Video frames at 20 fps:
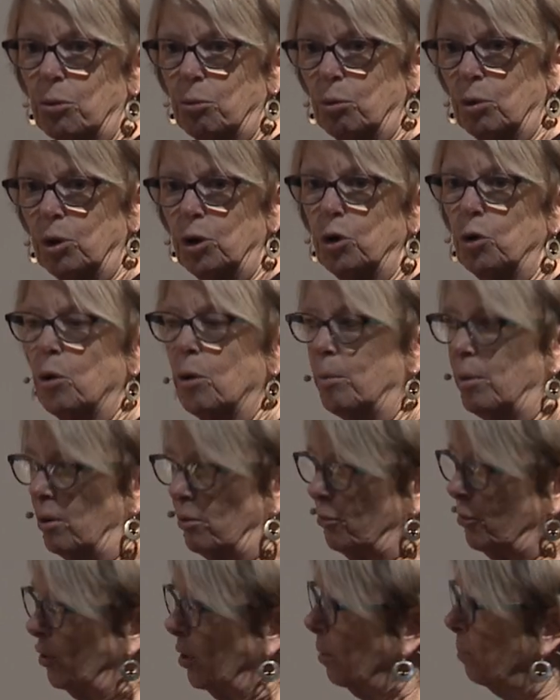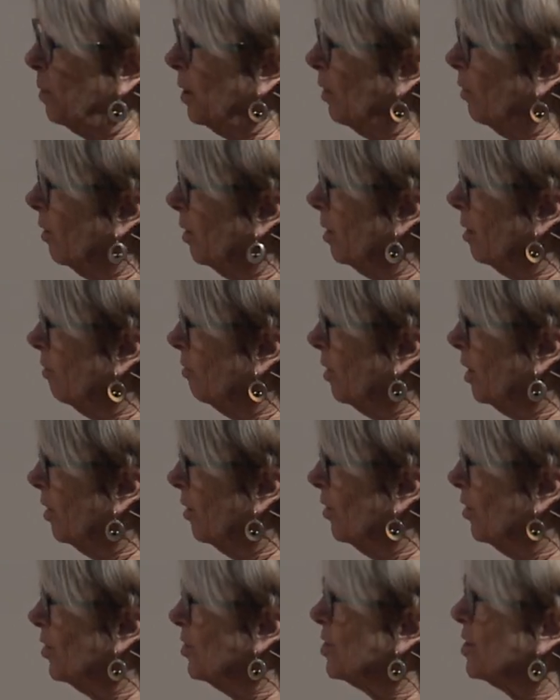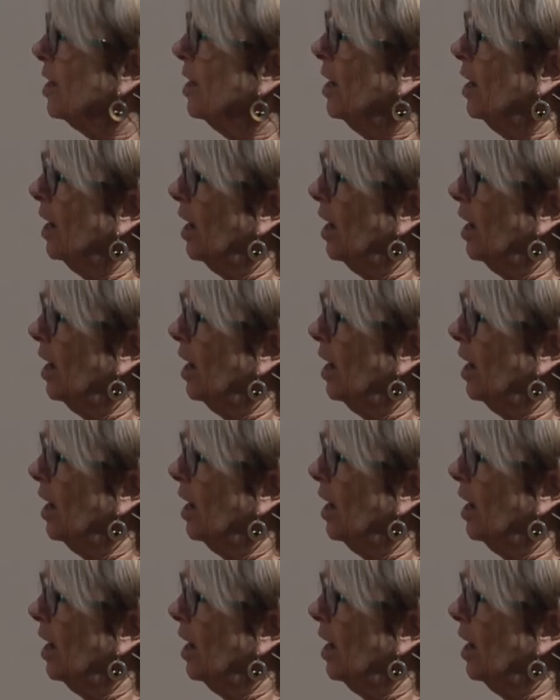renewable for a period of years,